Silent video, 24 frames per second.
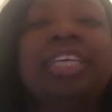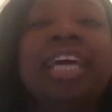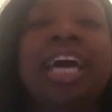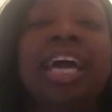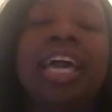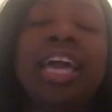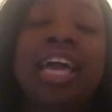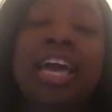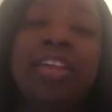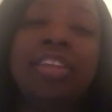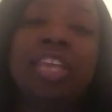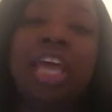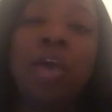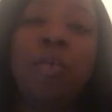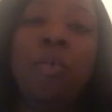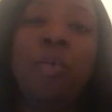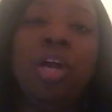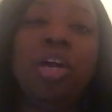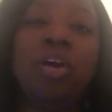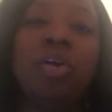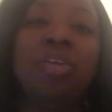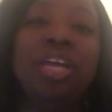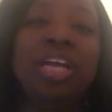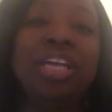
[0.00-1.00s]
Like, they
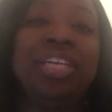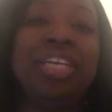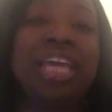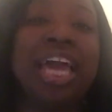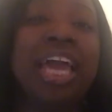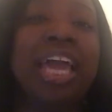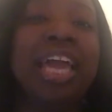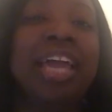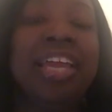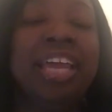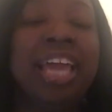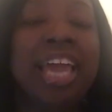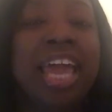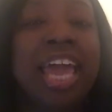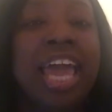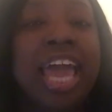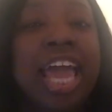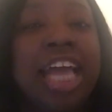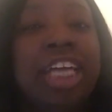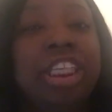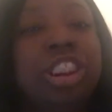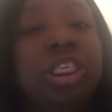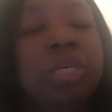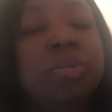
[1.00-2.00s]
went on a date,
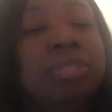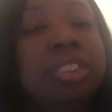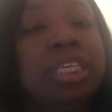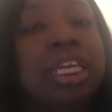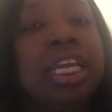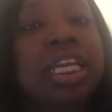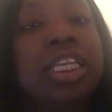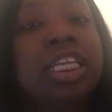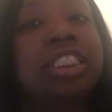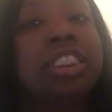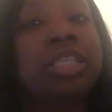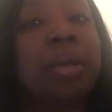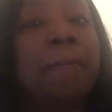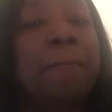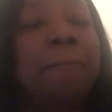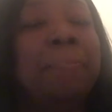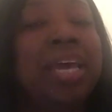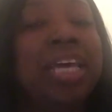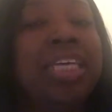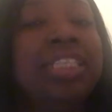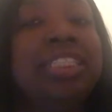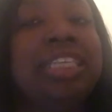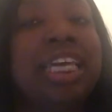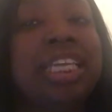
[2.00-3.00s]
and she was saying that that's the
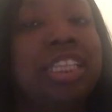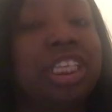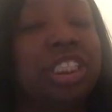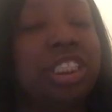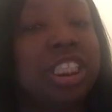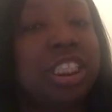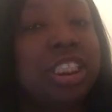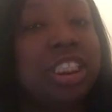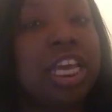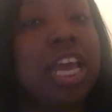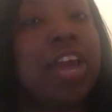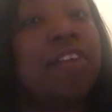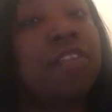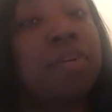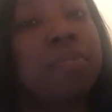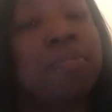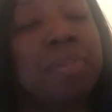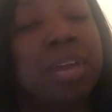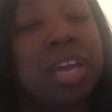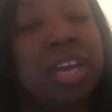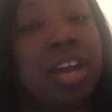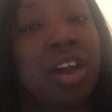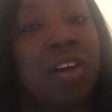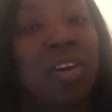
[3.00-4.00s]
best date that she's ever
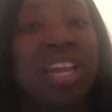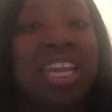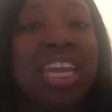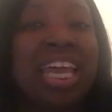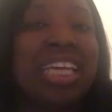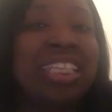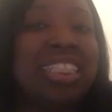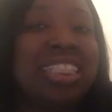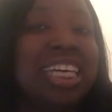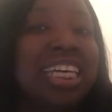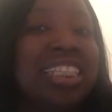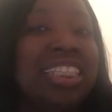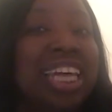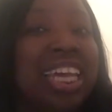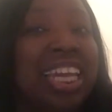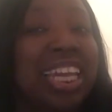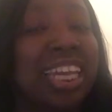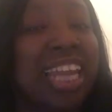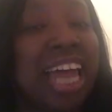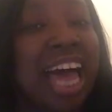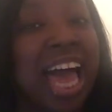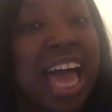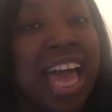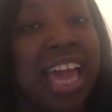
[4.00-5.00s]
been on. And that says a
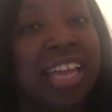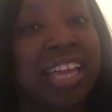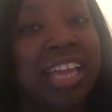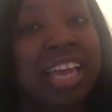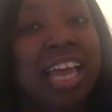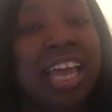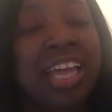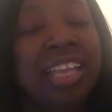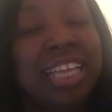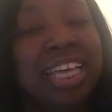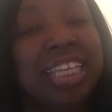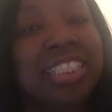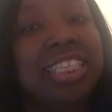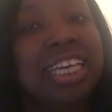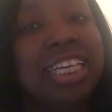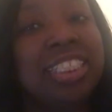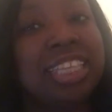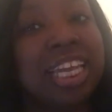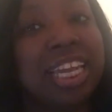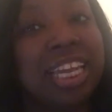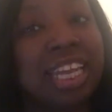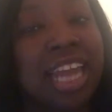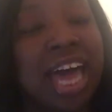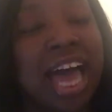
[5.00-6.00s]
lot. That
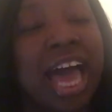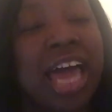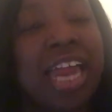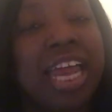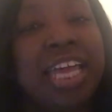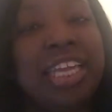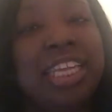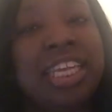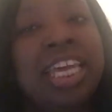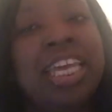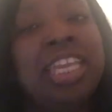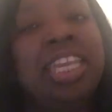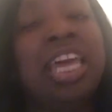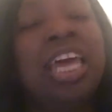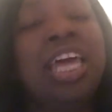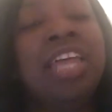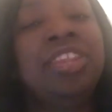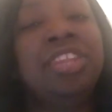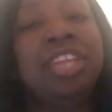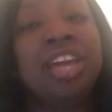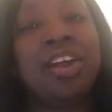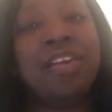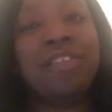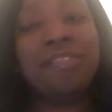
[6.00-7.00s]
says a lot. And then
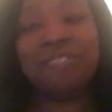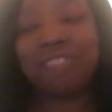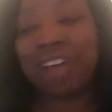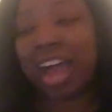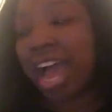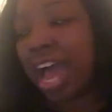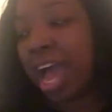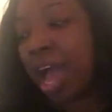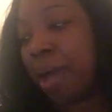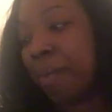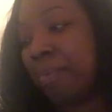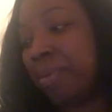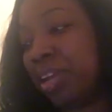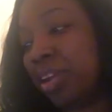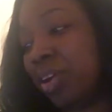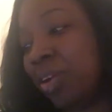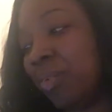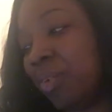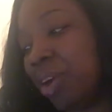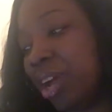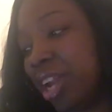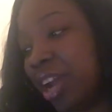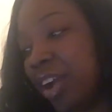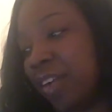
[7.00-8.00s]
they're vibing
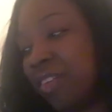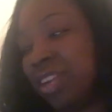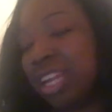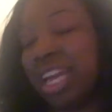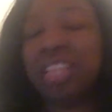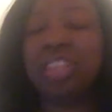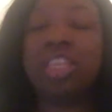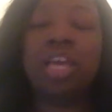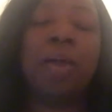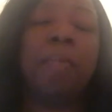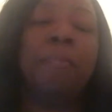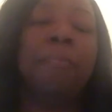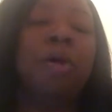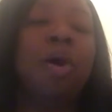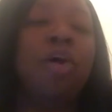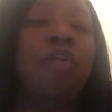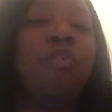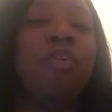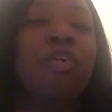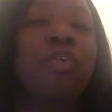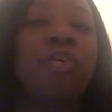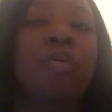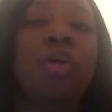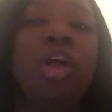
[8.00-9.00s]
or whatever. Like, they're
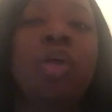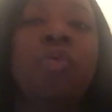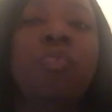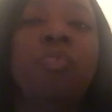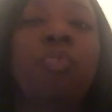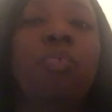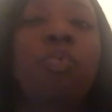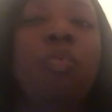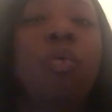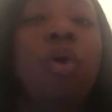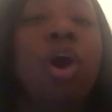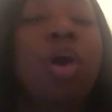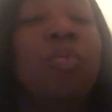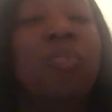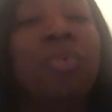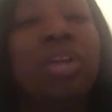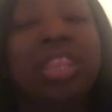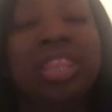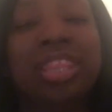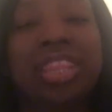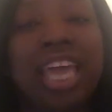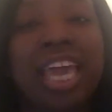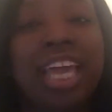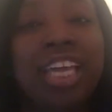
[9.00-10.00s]
both in one
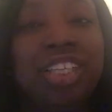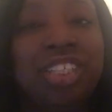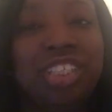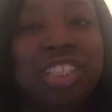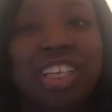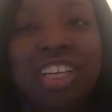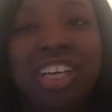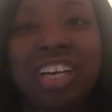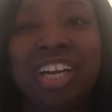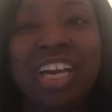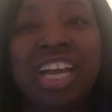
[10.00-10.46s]
with nature.